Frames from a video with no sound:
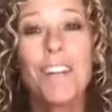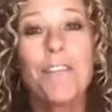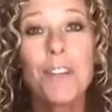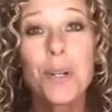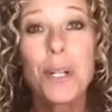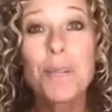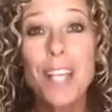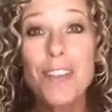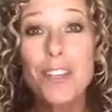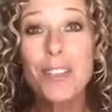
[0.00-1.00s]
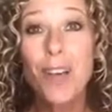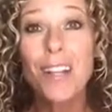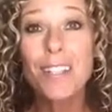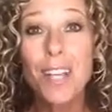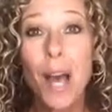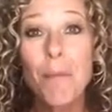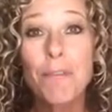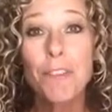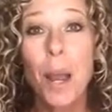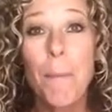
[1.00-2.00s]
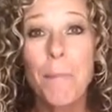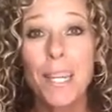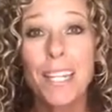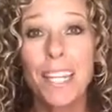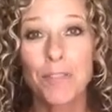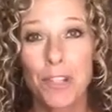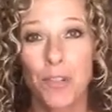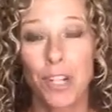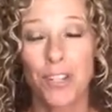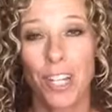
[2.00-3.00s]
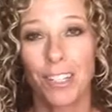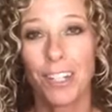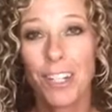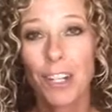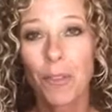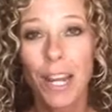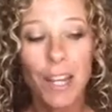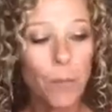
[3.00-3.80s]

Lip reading: Food obsession thoughts come from being in restriction, right?